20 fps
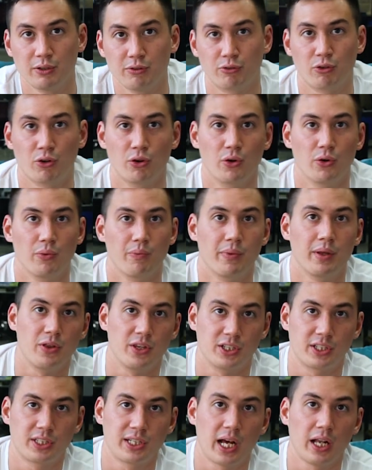for the
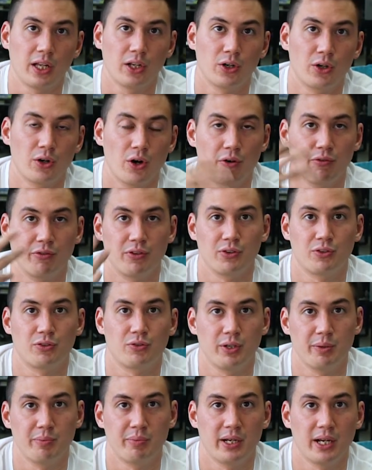seller of the
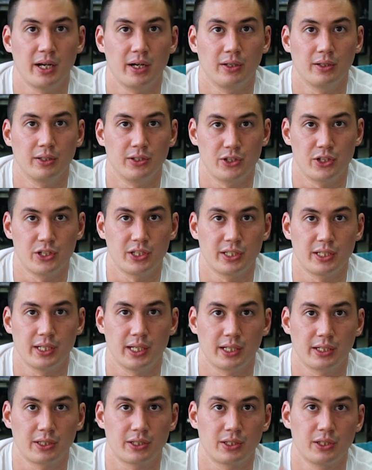3PL
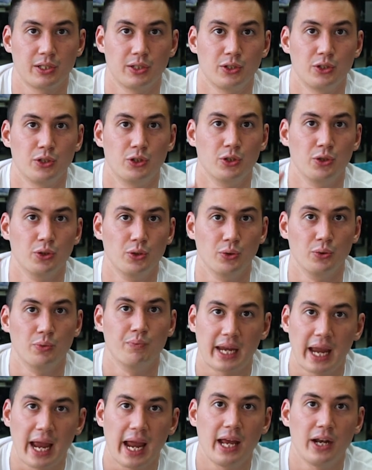logistics to
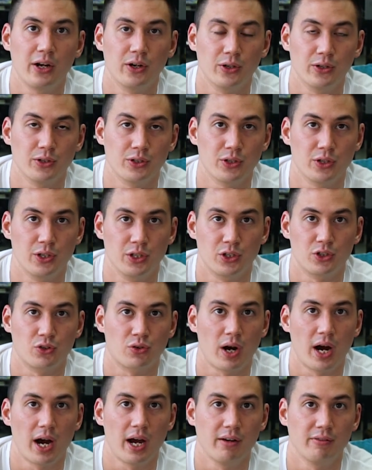cater to the
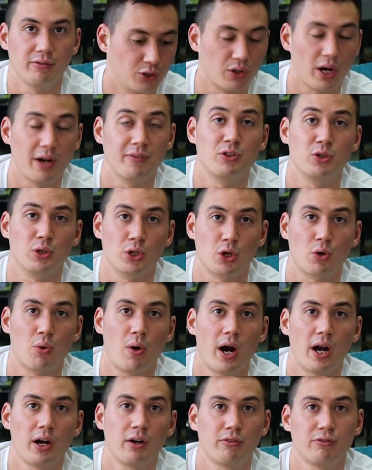drive to
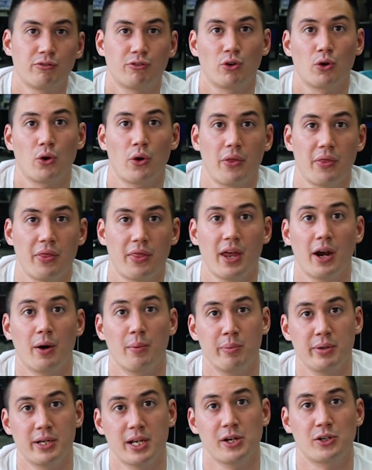acquire for their
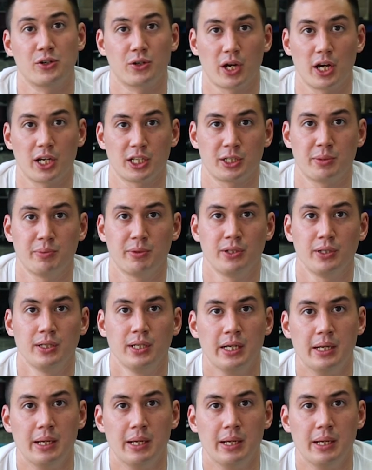potential customer,